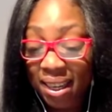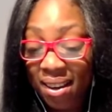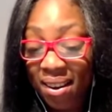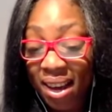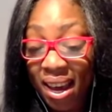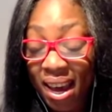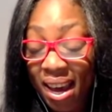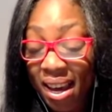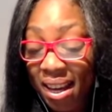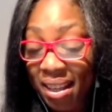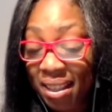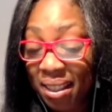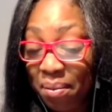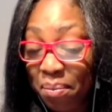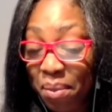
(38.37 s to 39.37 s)
Okay,
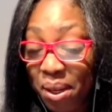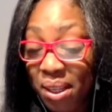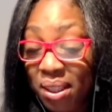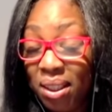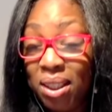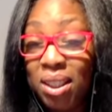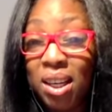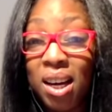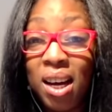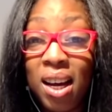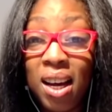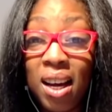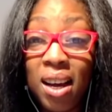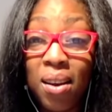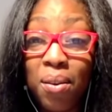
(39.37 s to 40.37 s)
it's the month
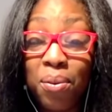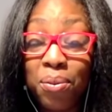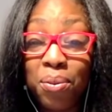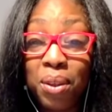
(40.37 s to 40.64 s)
of